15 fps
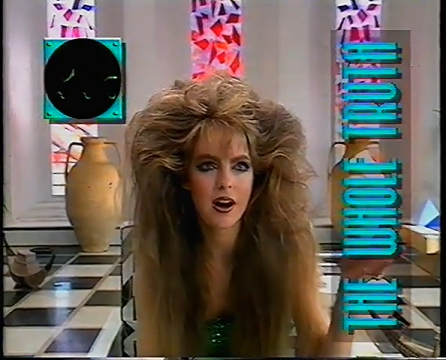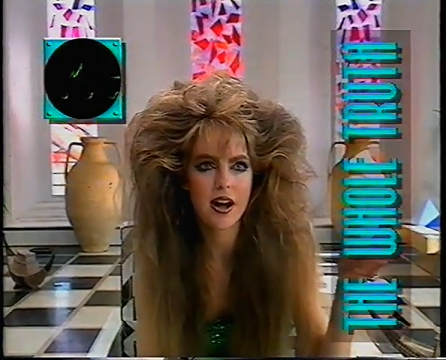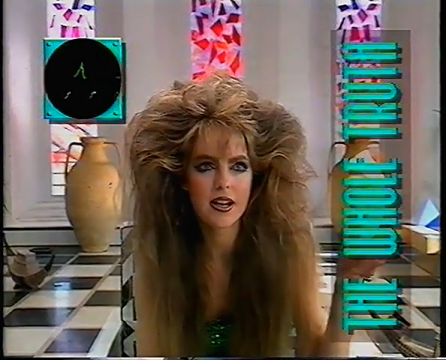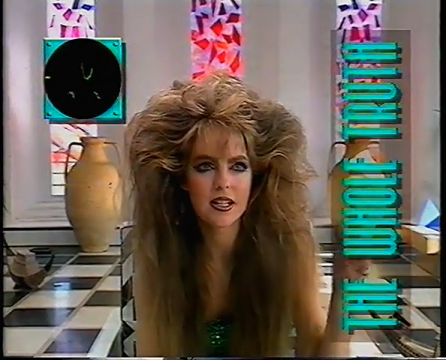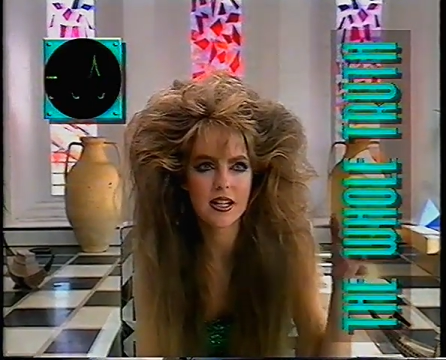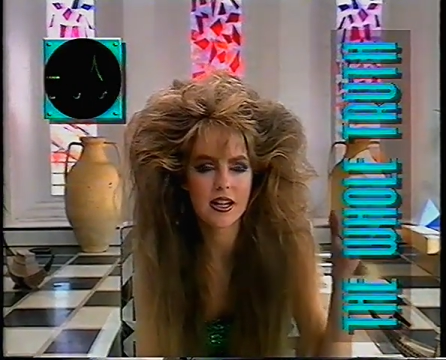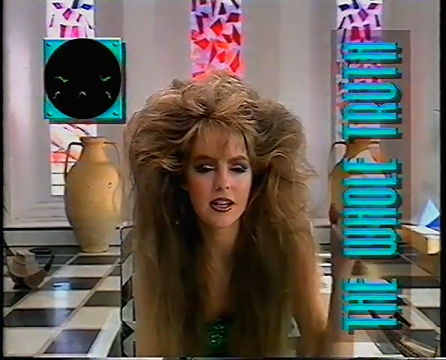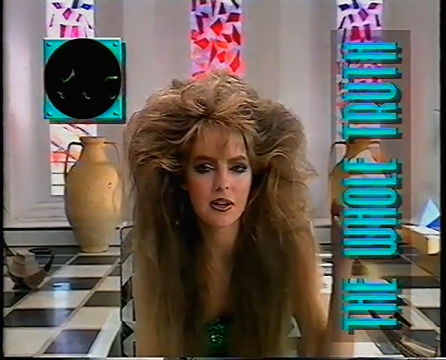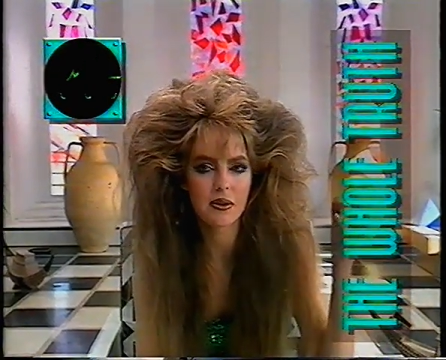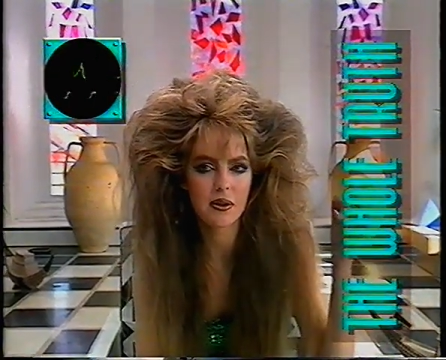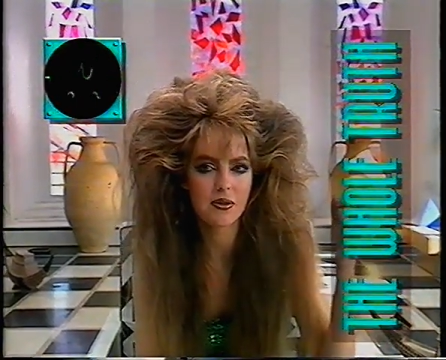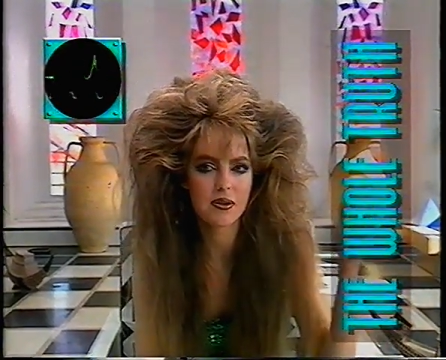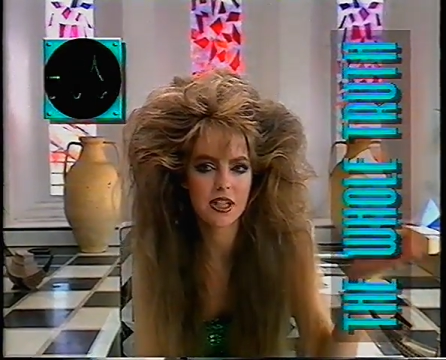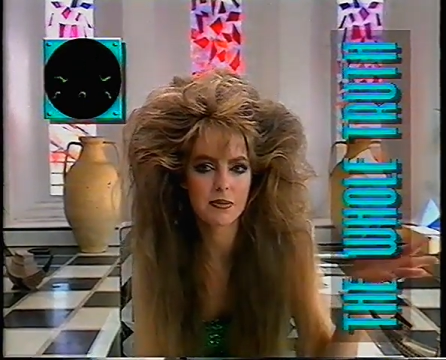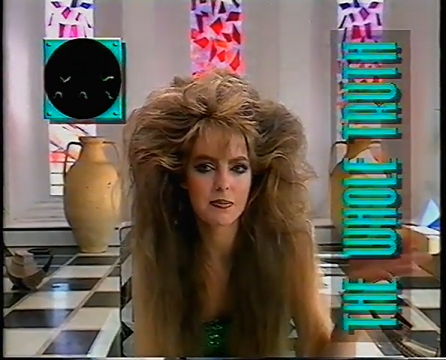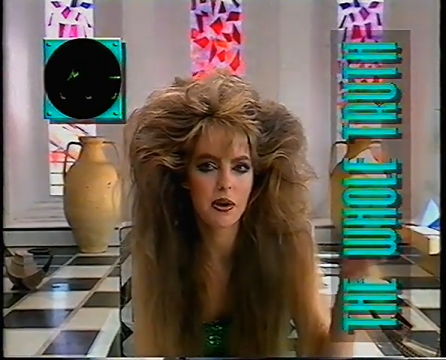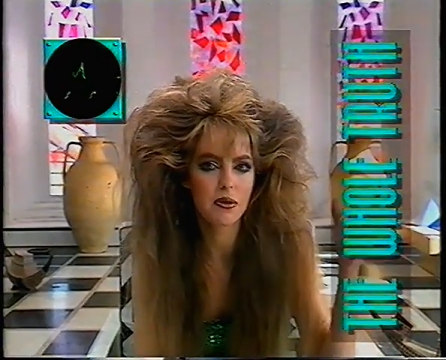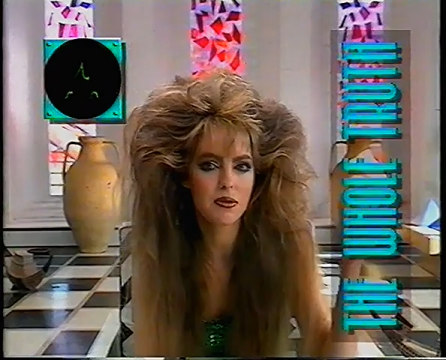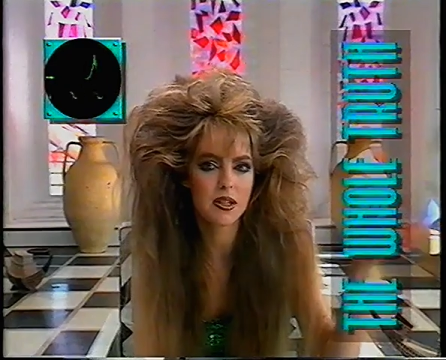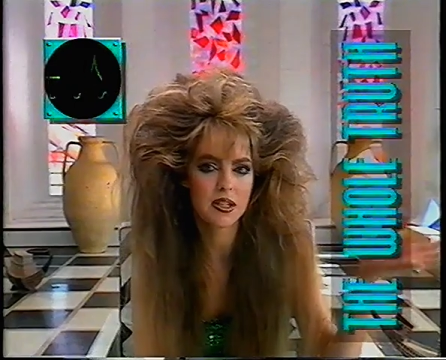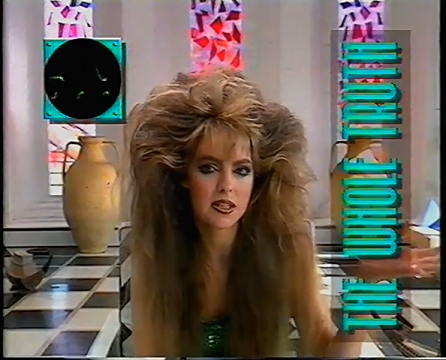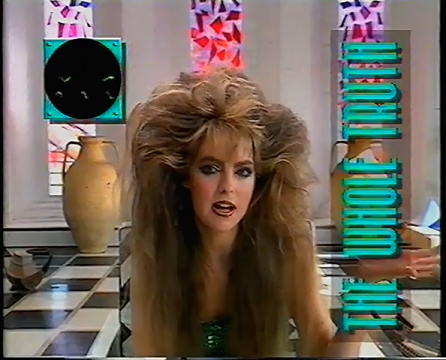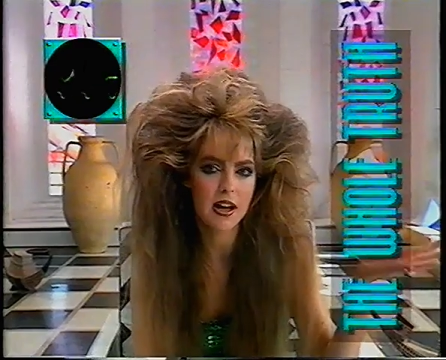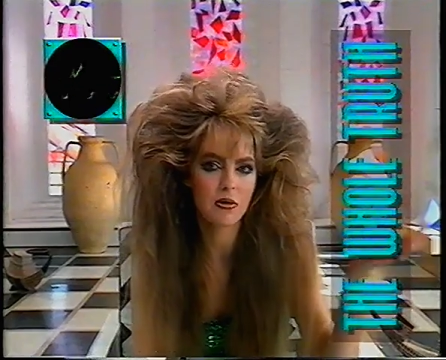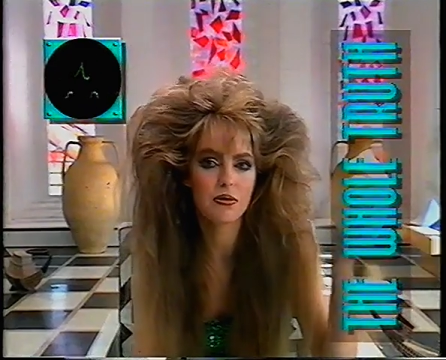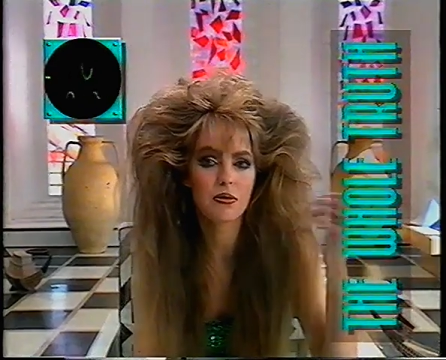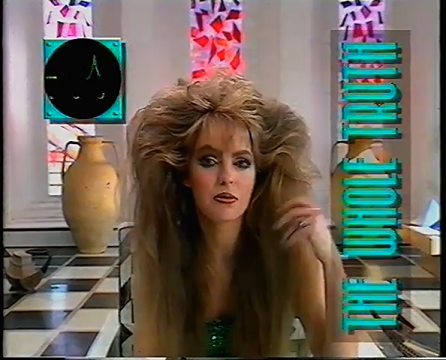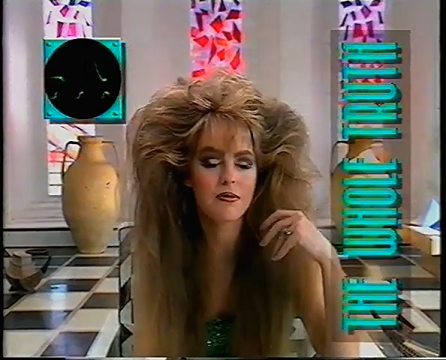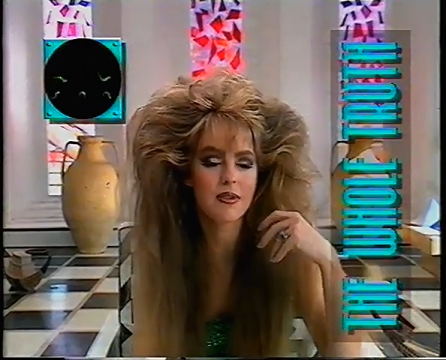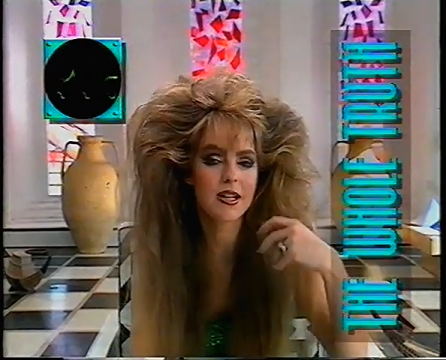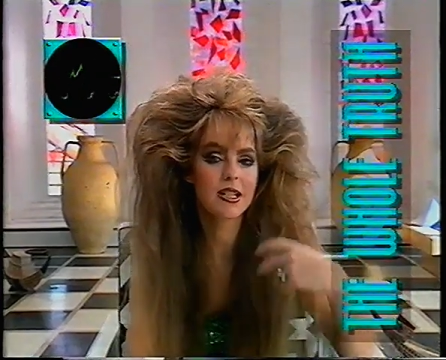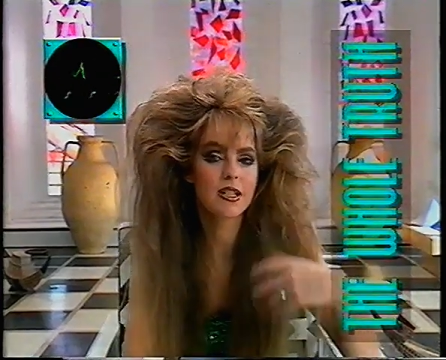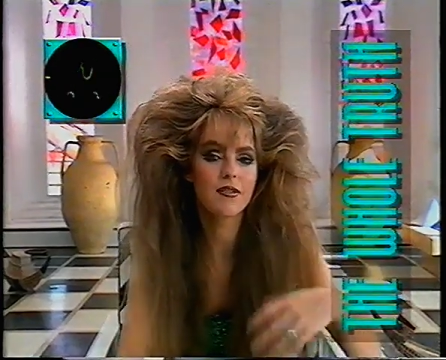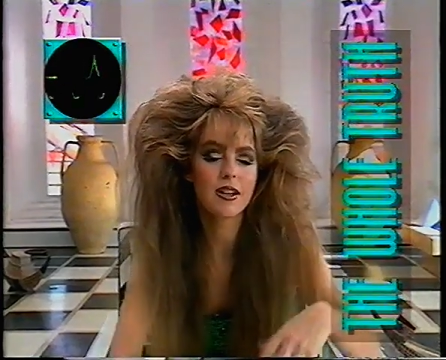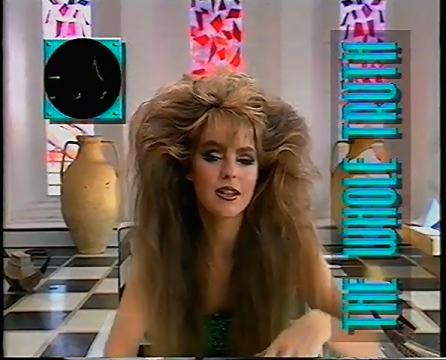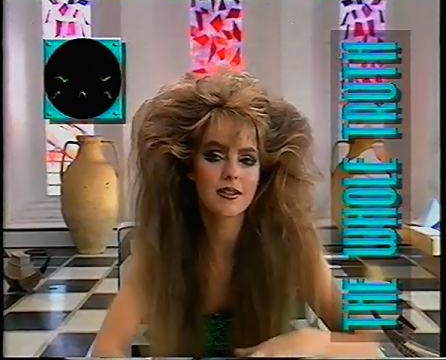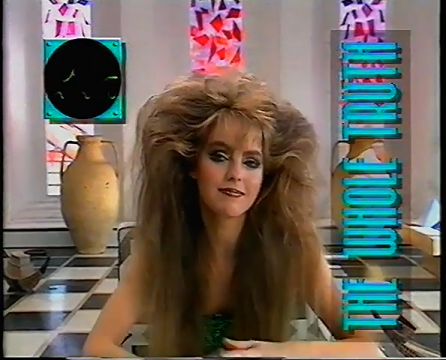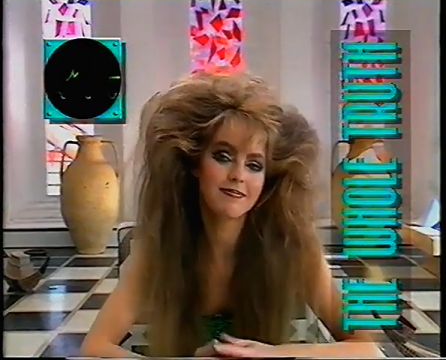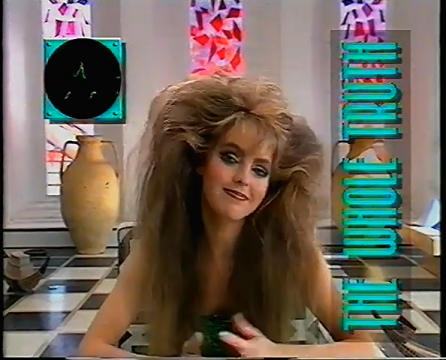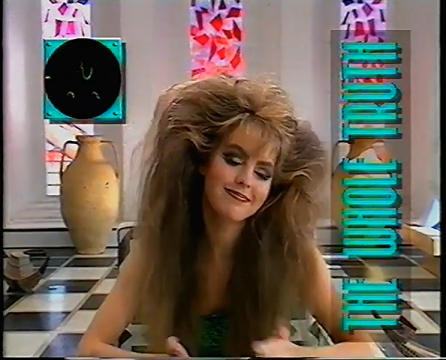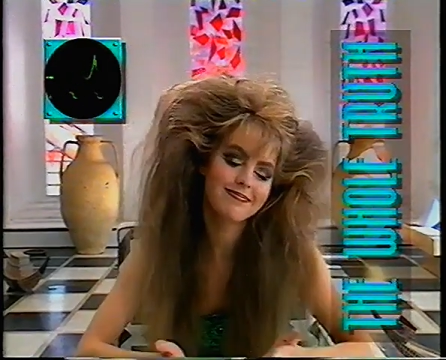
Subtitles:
the lighting, you know, the smoke, the sound, all the rest of it.